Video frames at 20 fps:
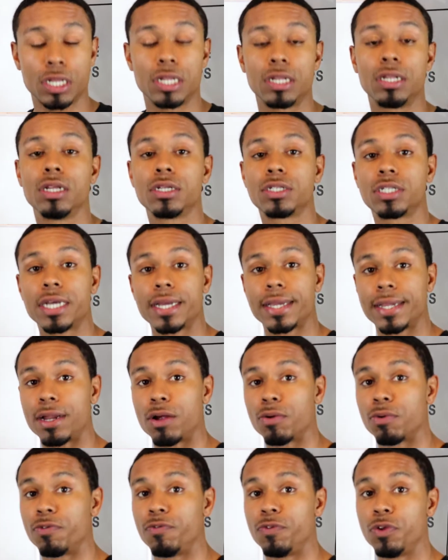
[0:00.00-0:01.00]
and checking
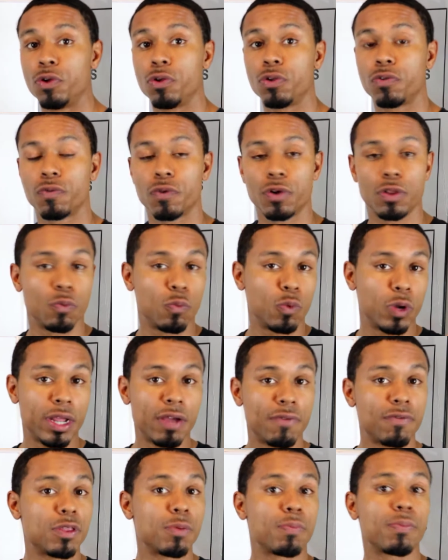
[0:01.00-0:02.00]
out reviews for
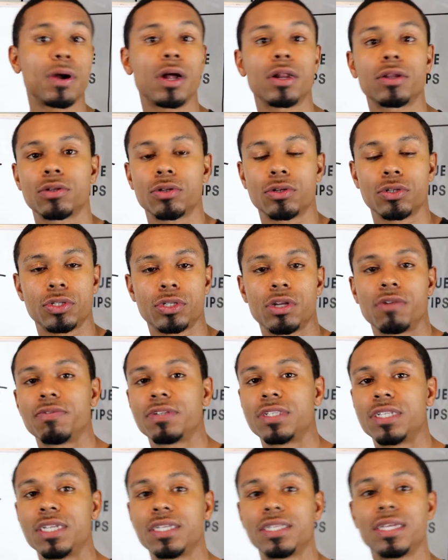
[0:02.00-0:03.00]
whatever the product or
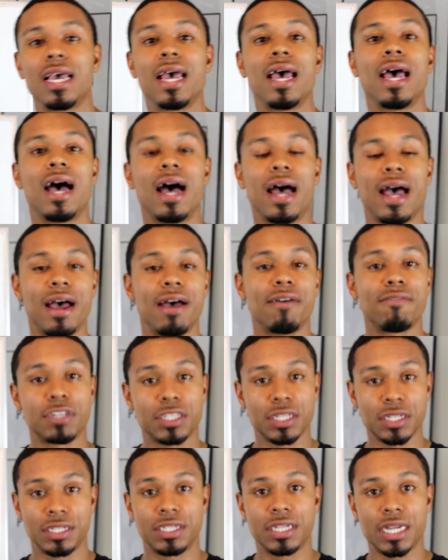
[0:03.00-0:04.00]
service is, I have
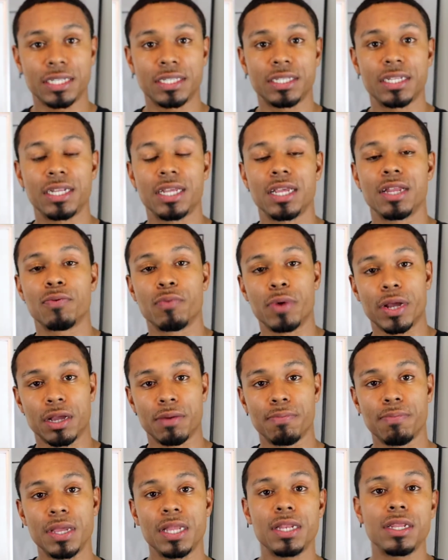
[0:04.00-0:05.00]
suggested it and
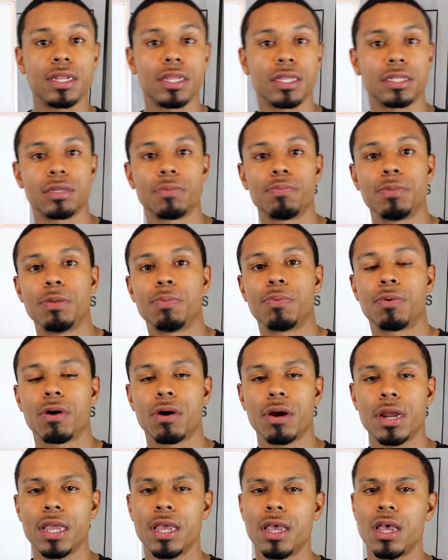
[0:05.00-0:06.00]
recommended it to people, all
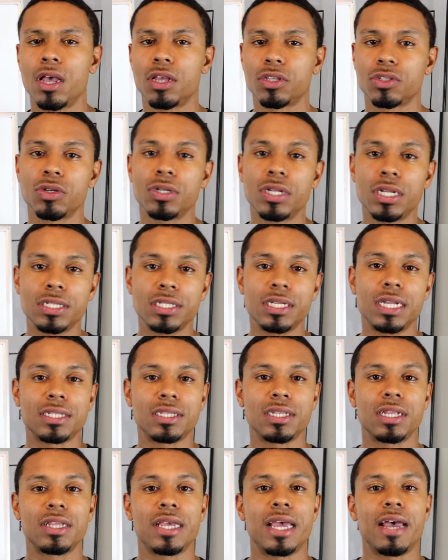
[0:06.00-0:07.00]
right? So it doesn't
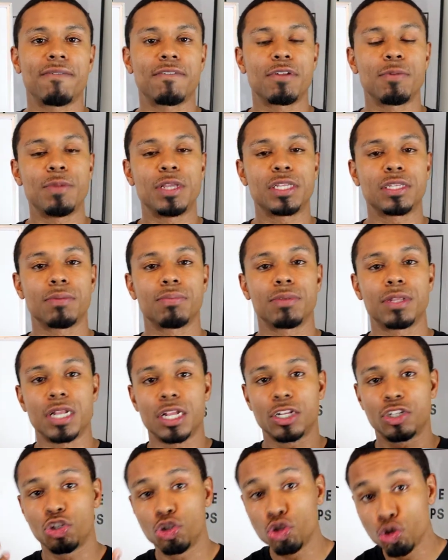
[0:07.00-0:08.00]
necessarily have to be something
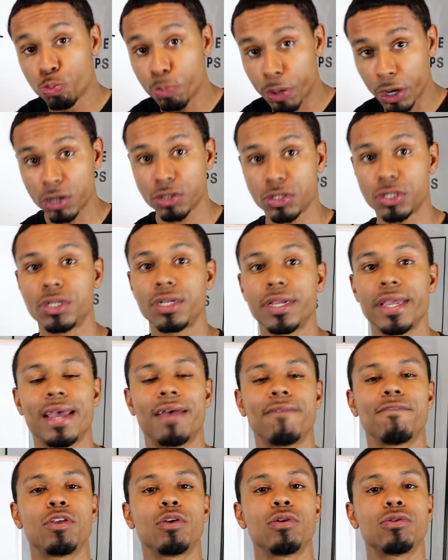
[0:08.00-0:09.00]
that you personally
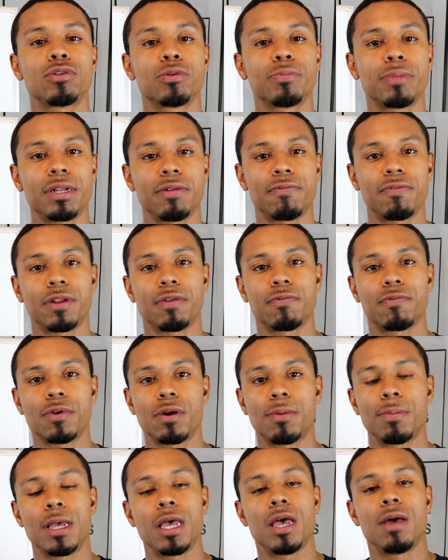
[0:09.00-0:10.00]
have used or benefited
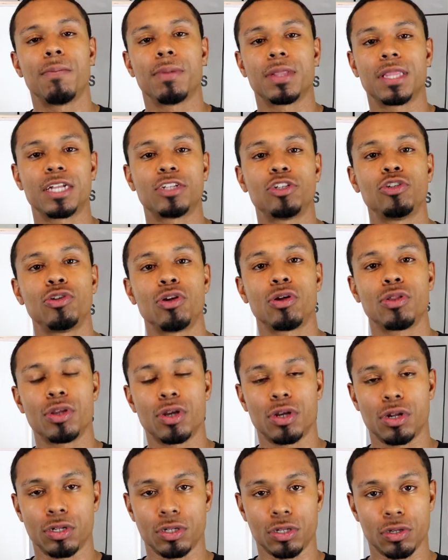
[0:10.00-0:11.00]
from, but that
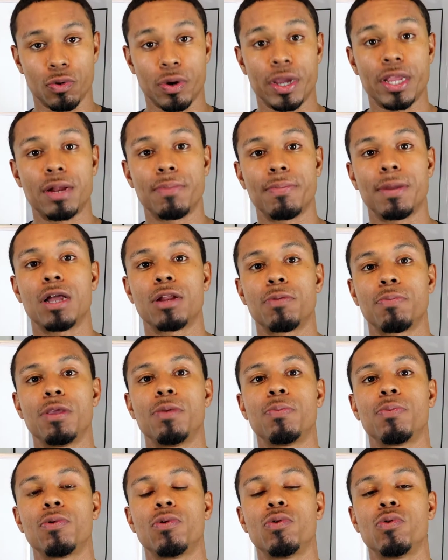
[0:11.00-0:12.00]
there is a great amount of
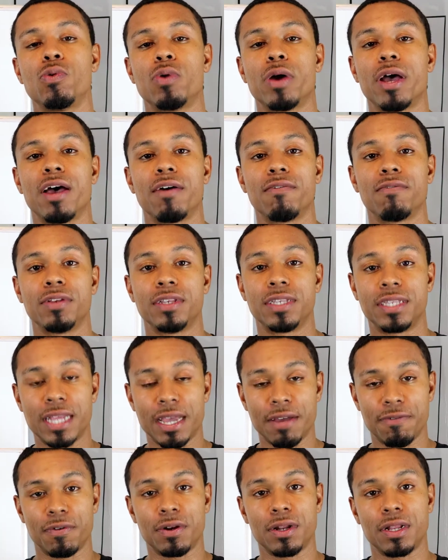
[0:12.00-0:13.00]
people who have
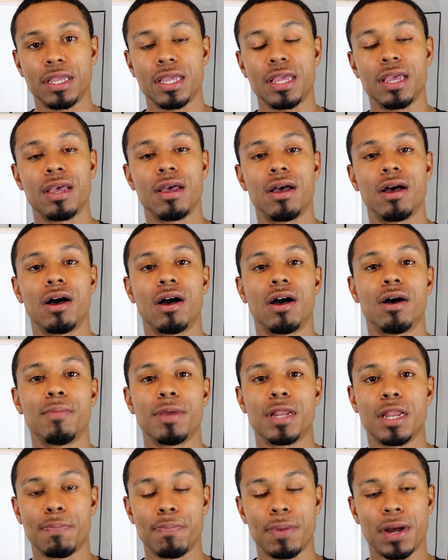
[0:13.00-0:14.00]
definitely,
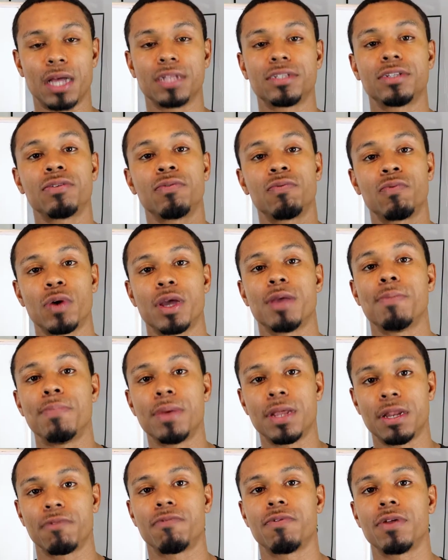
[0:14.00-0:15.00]
in a positive way,
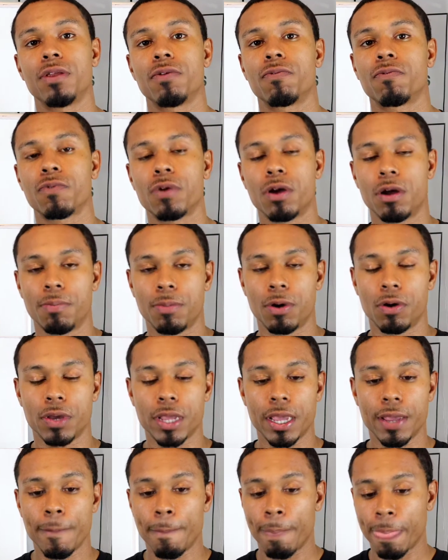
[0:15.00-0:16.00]
benefited from,
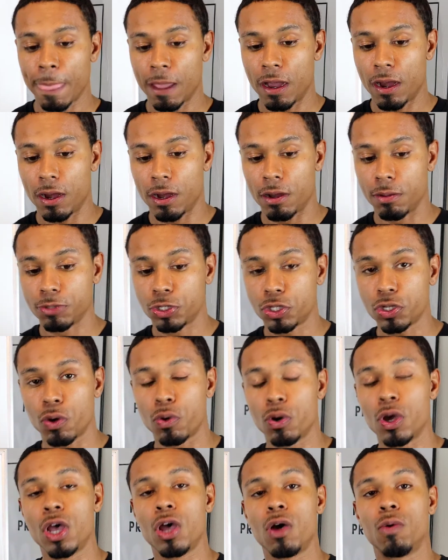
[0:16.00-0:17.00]
okay?
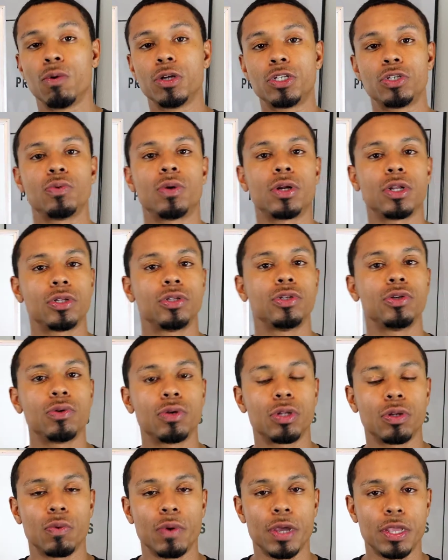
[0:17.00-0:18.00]
So what you want to do,
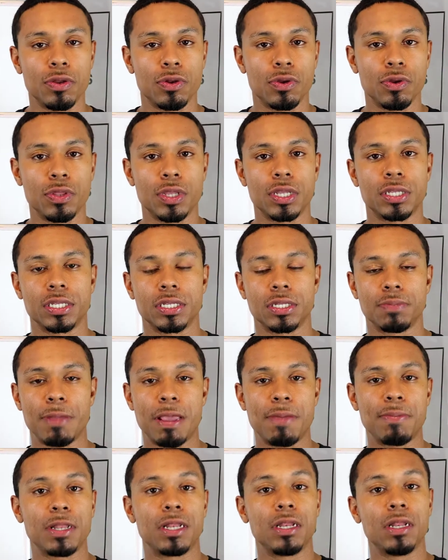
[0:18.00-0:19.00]
and the way you do this is
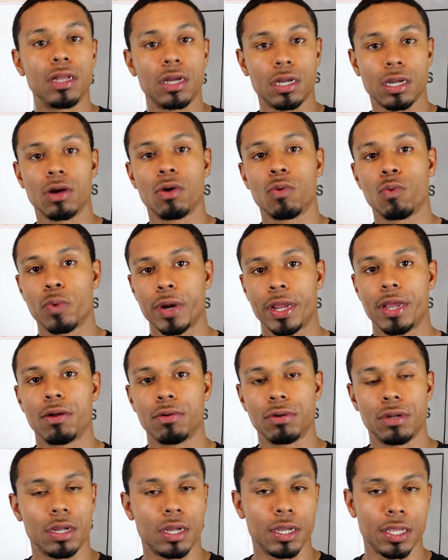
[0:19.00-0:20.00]
maybe look
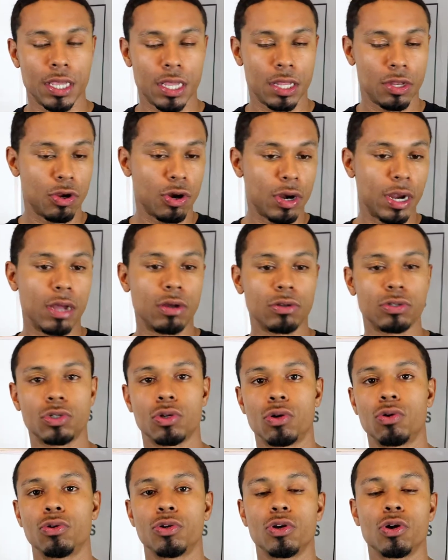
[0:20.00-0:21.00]
around, again, your
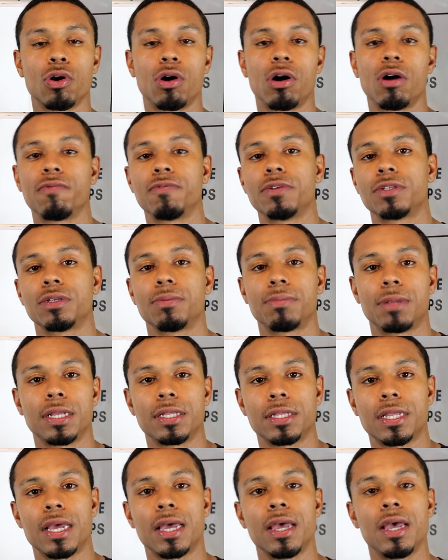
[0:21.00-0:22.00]
household, your office, something
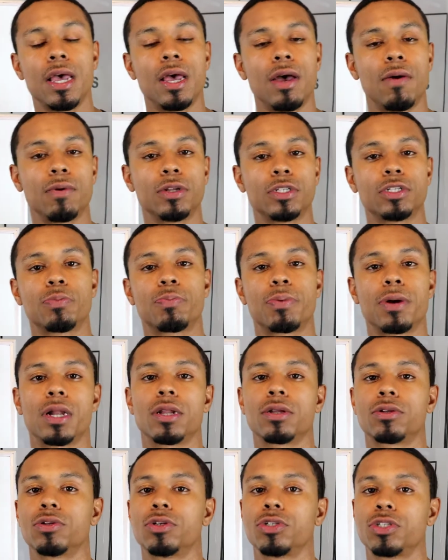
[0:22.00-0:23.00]
like that. What is a
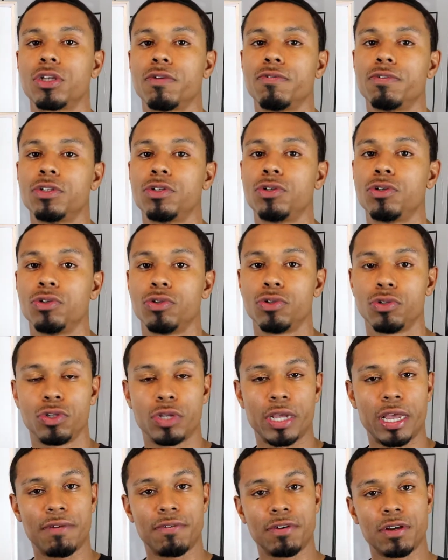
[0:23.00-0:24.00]
product or service you use? Do
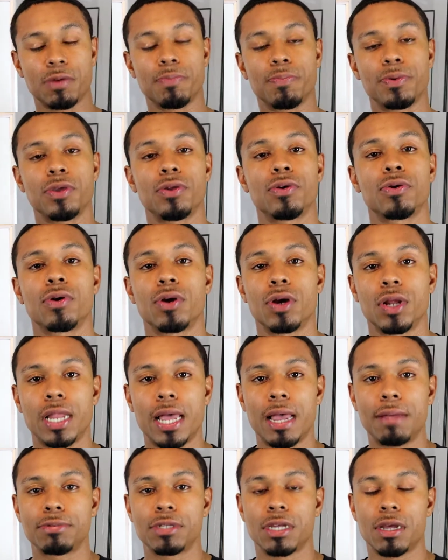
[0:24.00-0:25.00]
you have a computer or a
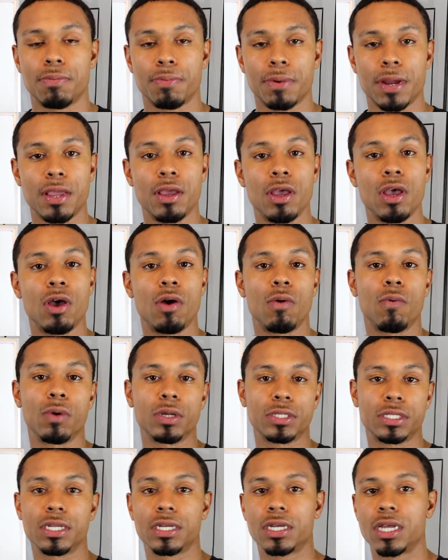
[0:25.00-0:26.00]
laptop, right?
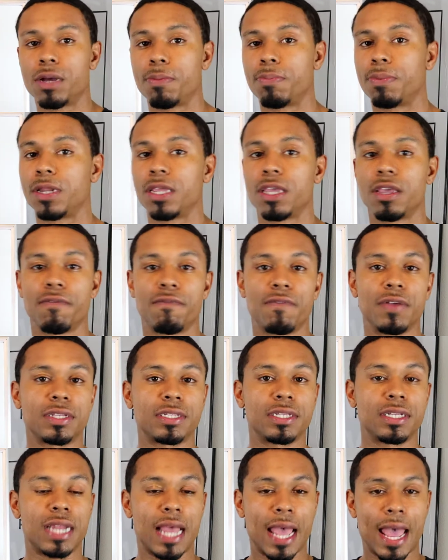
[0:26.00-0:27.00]
What's the company? If
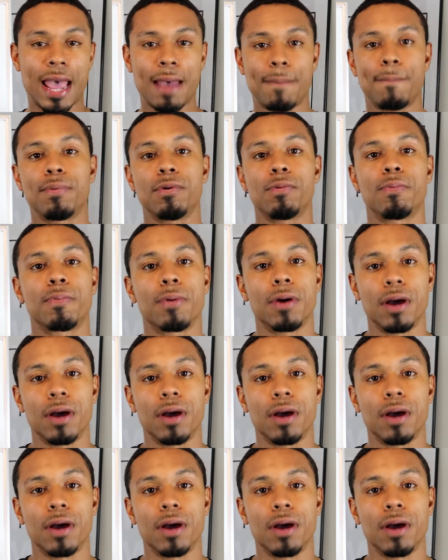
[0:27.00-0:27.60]
it's an Apple